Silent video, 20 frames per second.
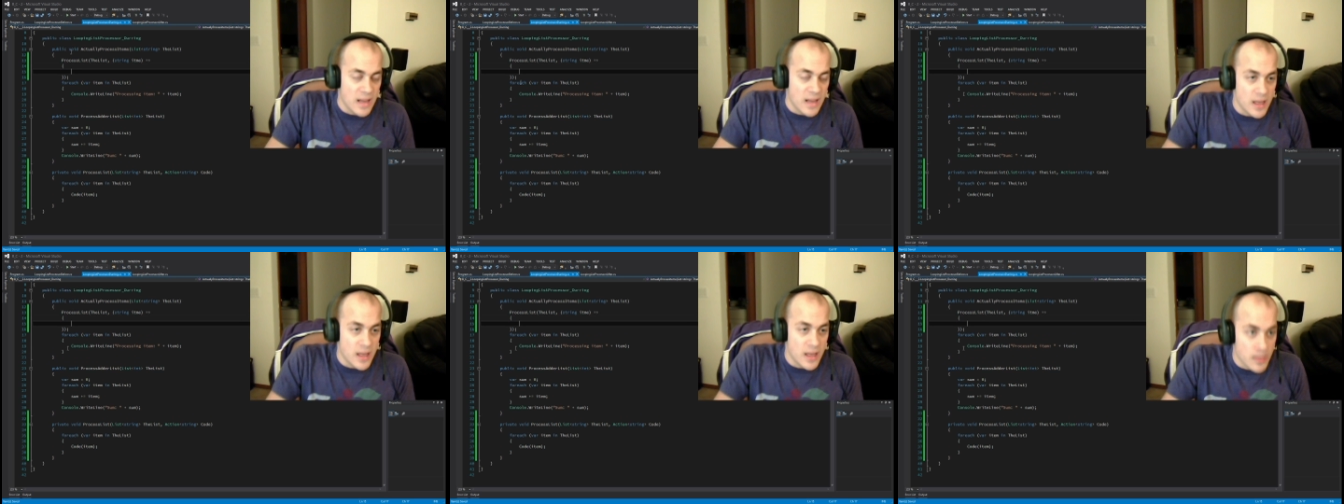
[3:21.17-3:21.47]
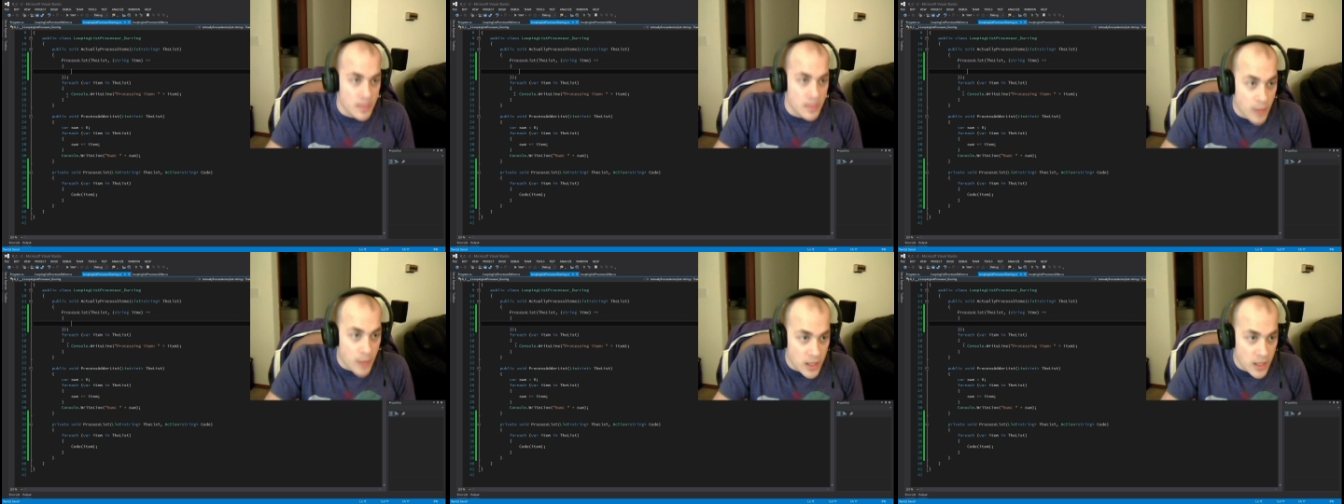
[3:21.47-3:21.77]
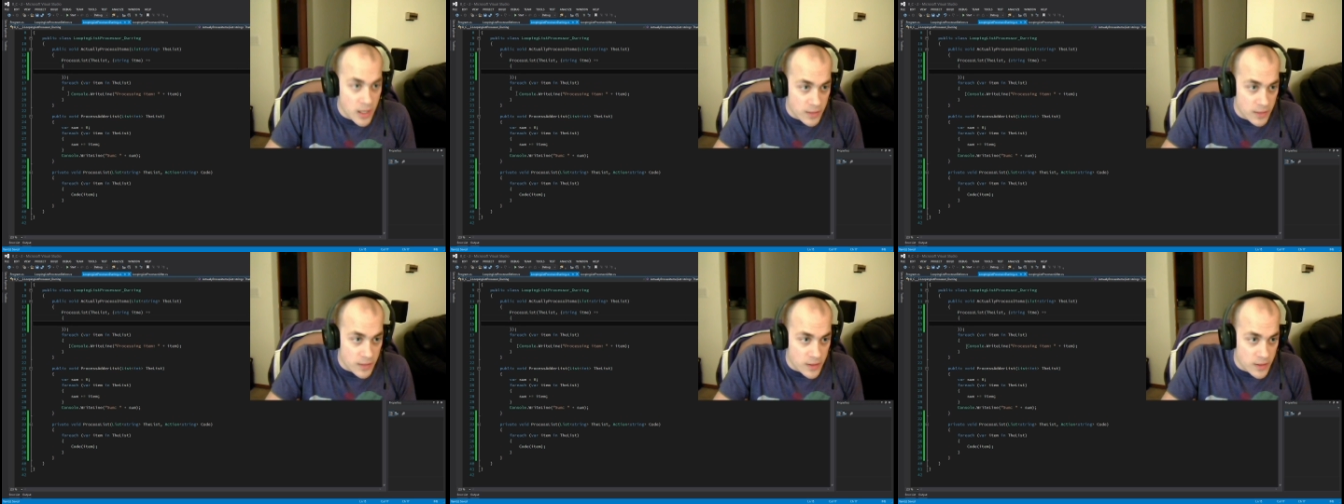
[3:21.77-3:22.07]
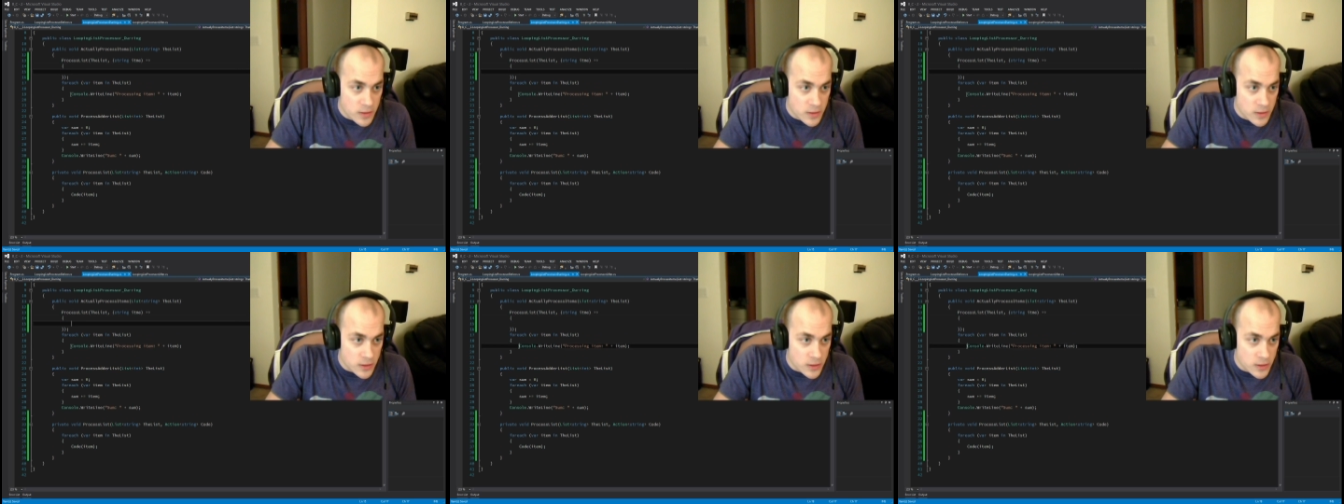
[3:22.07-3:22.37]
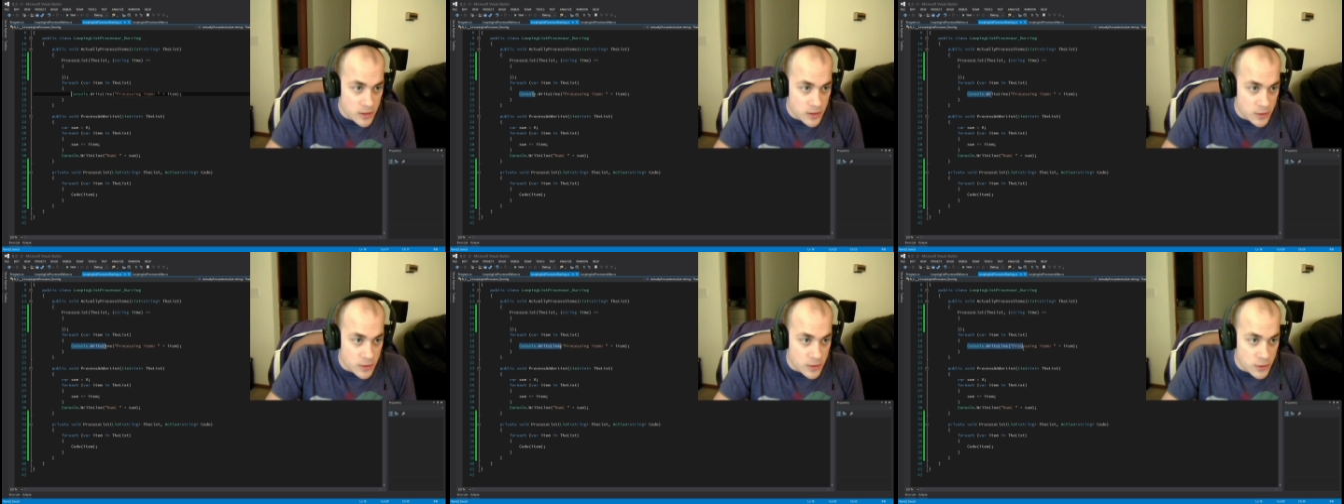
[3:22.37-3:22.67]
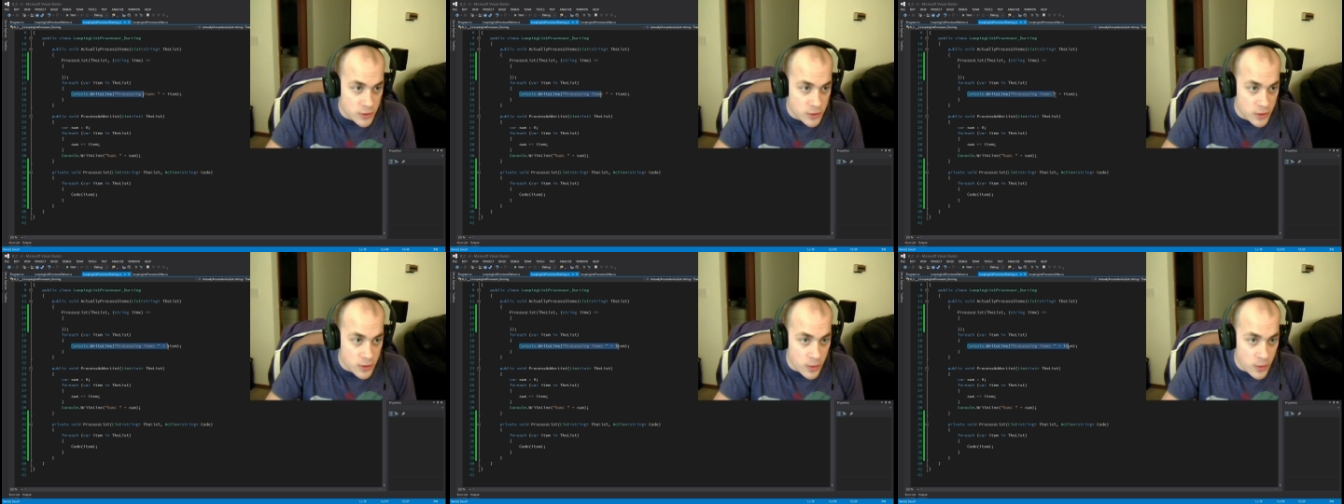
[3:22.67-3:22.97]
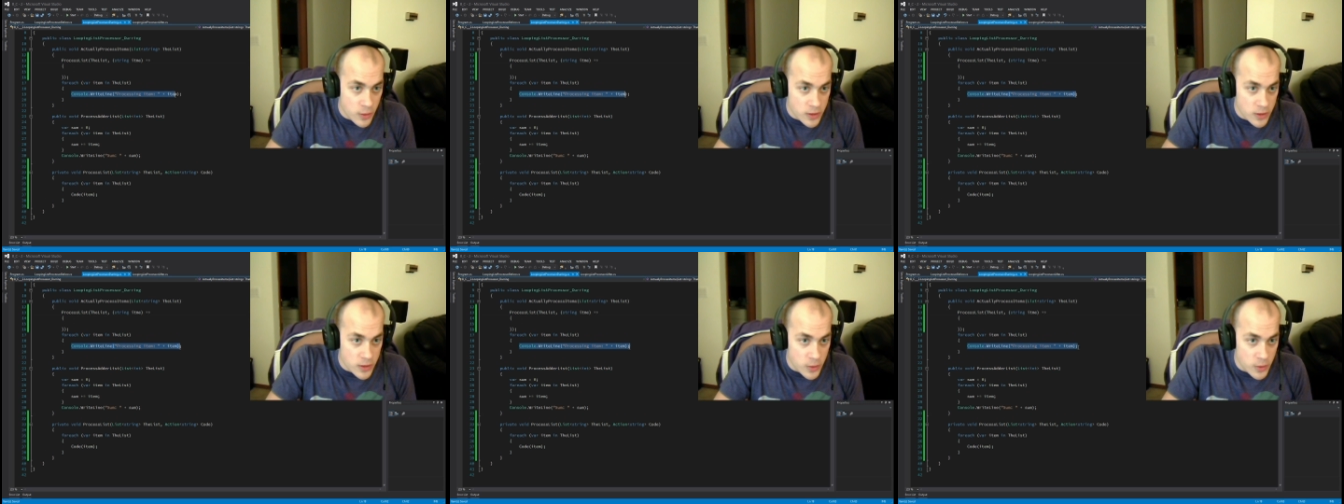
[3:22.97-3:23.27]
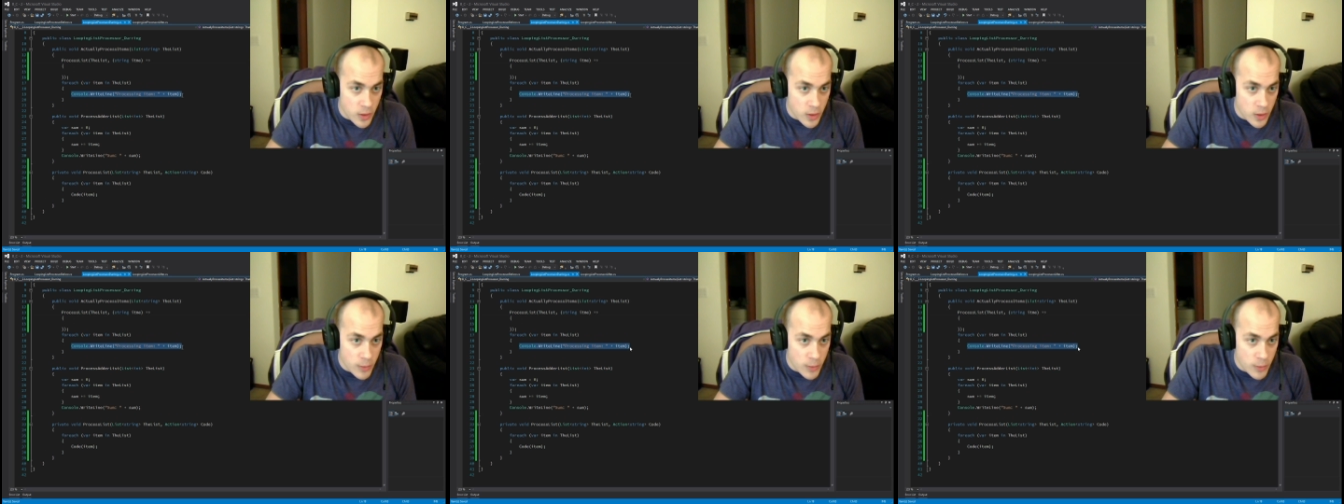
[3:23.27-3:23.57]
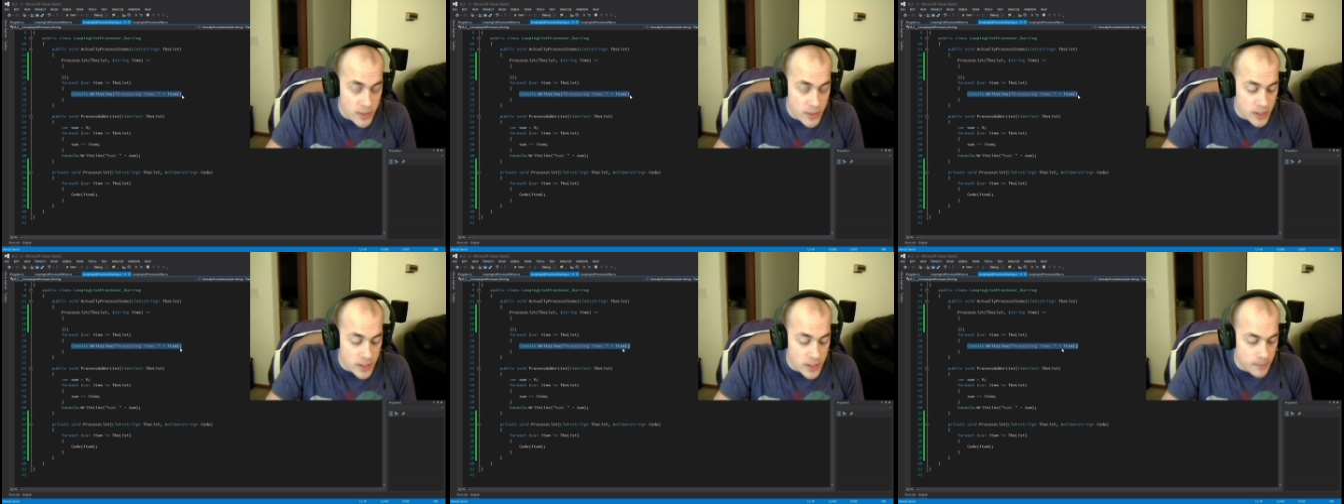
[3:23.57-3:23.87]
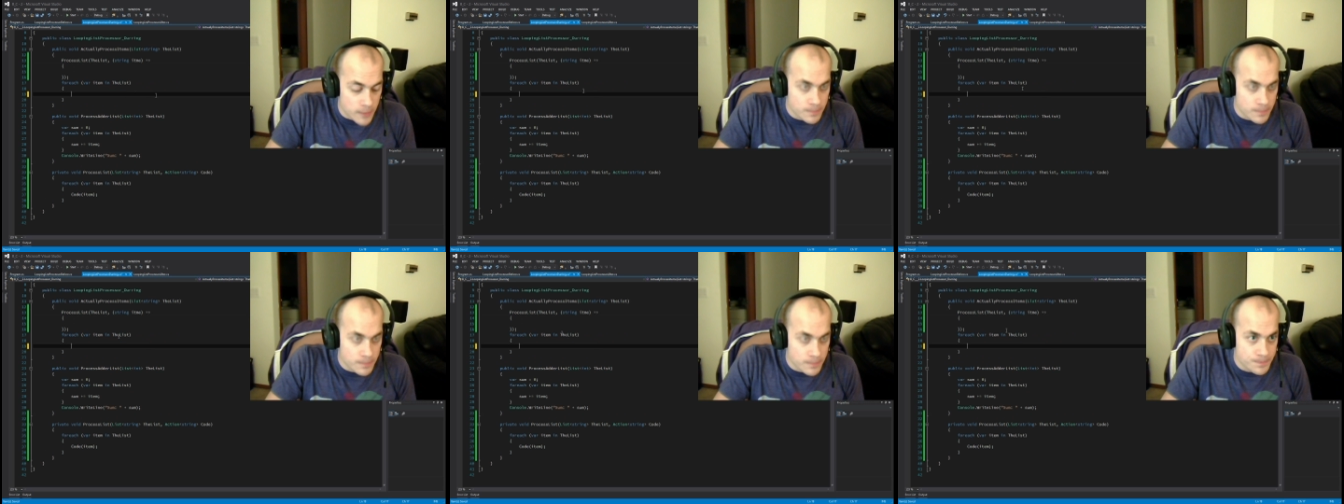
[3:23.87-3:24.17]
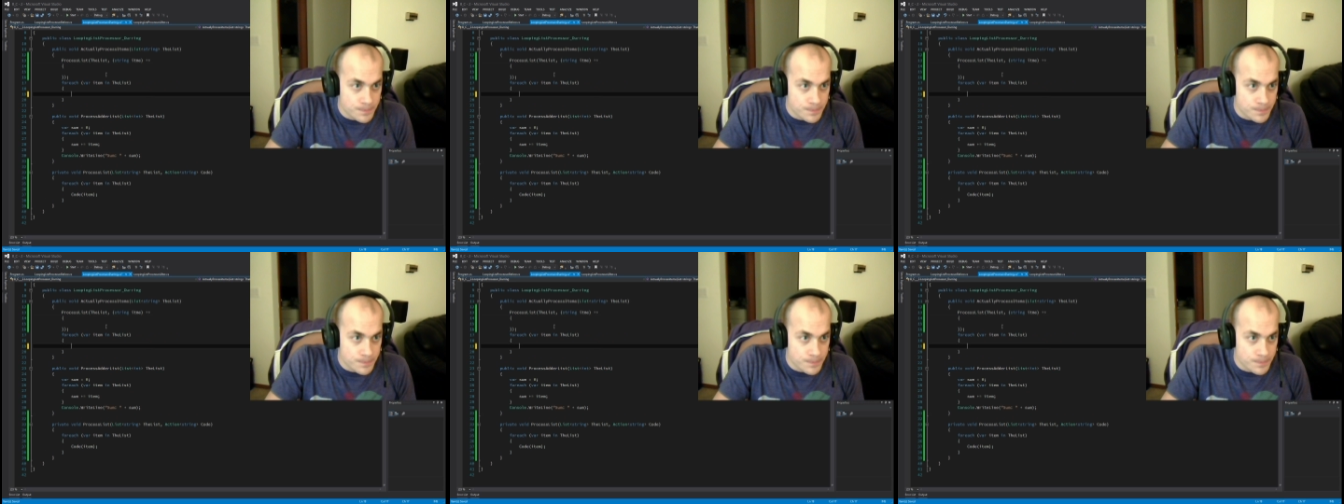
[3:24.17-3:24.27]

And the body of this is just going to do our printing.